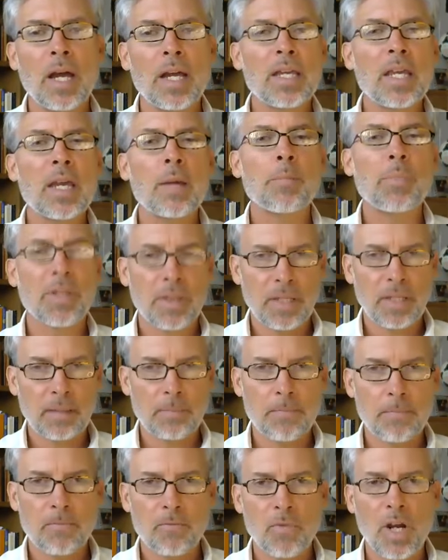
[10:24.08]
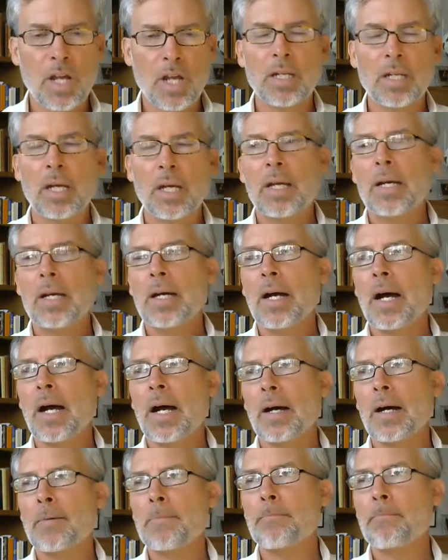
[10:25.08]
empathy, right?
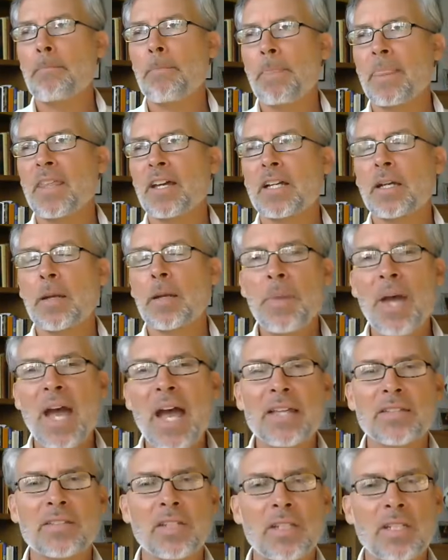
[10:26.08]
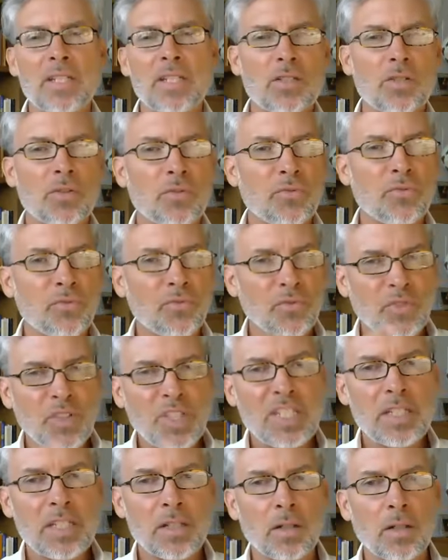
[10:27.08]
Um, the capacity to
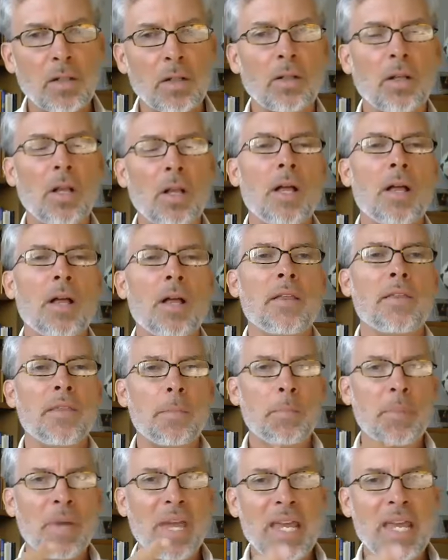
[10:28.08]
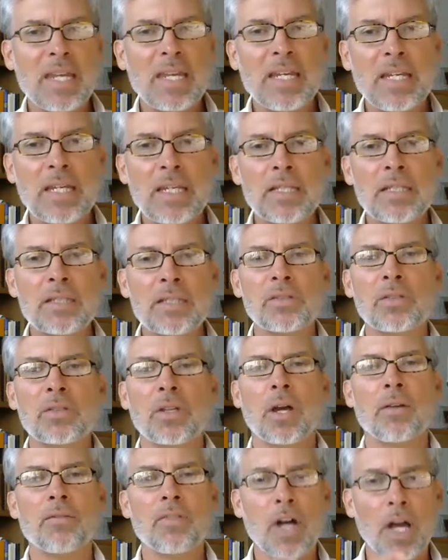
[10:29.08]
feel the pains
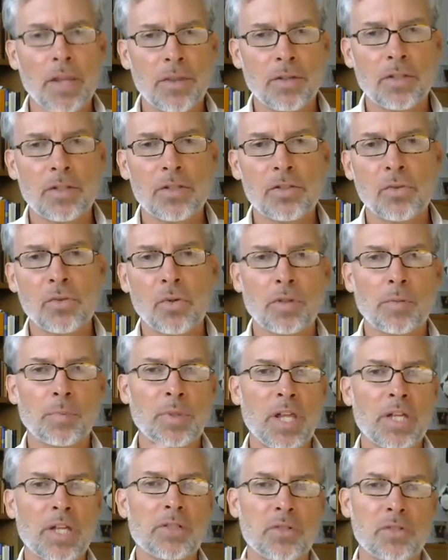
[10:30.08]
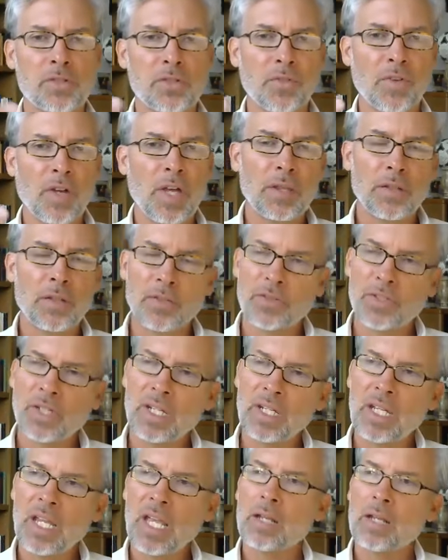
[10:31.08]
of others or the pleasures of others. And
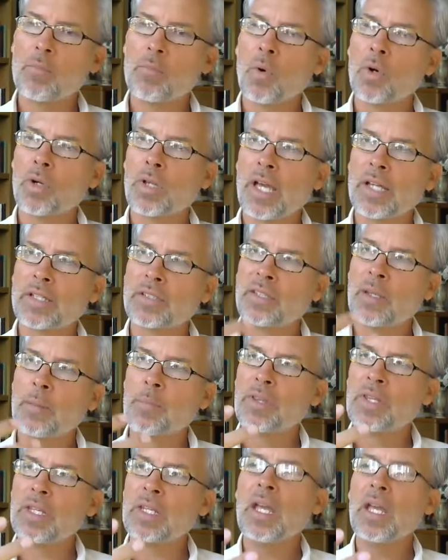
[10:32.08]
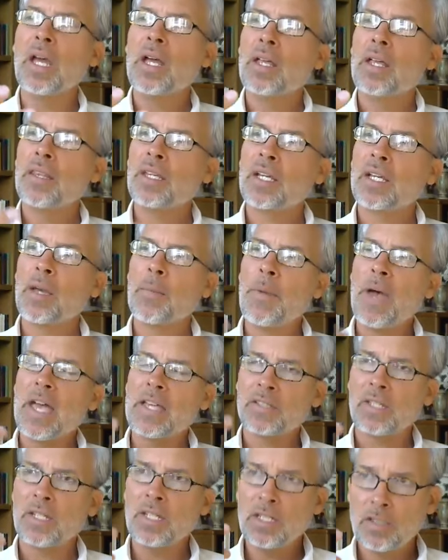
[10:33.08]
again, more like sympathy, the
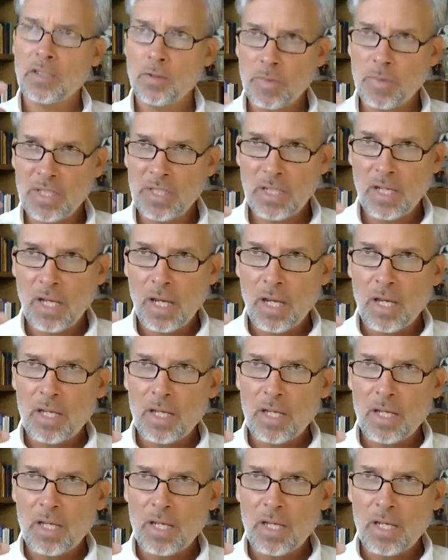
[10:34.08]
capacity to be